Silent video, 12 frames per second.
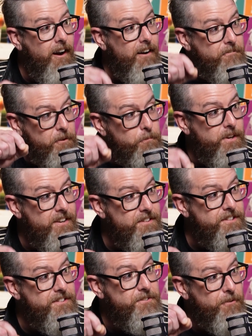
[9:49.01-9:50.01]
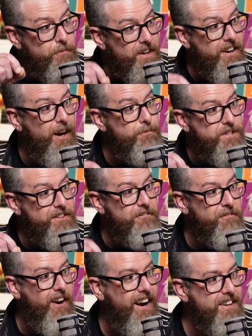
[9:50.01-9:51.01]
off the pieces from the cups and the
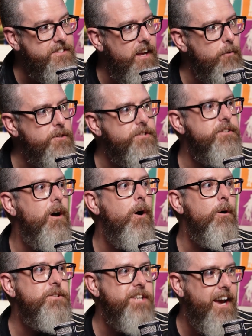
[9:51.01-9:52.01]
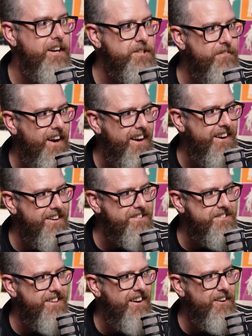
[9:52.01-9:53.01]
fries? That was so satisfying in
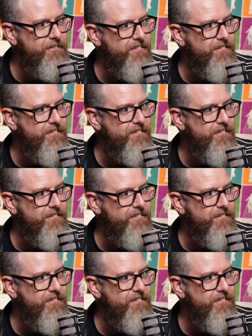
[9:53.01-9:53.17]
itself.